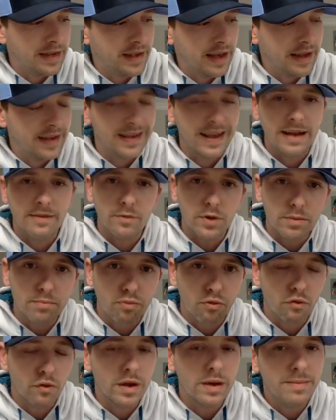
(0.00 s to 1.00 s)
That is every
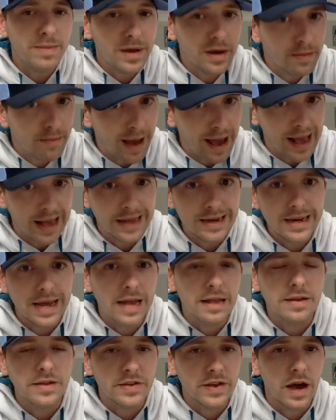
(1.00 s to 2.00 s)
premium and
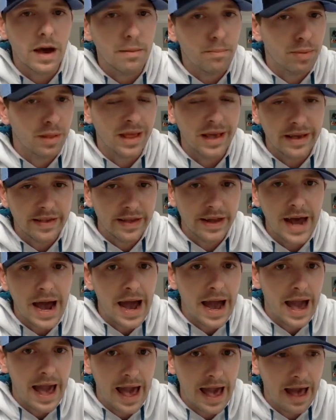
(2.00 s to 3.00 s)
daily top play that
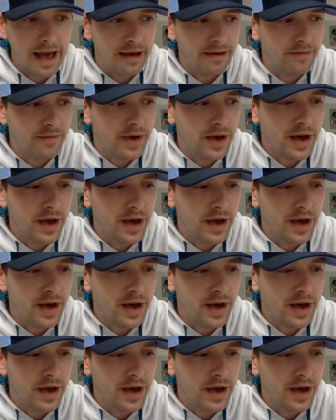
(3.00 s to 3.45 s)
I have